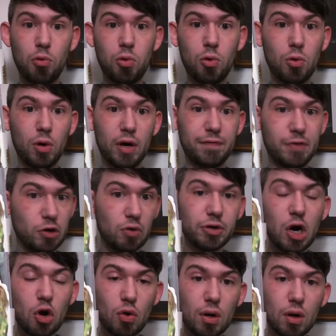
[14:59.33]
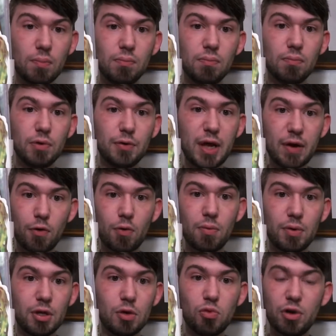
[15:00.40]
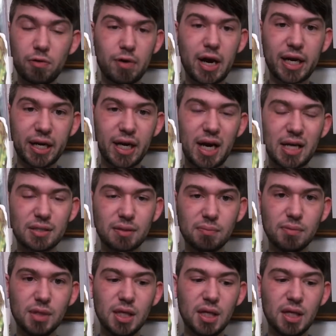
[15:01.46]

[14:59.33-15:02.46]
who, if you don't know him, you wouldn't recognize him.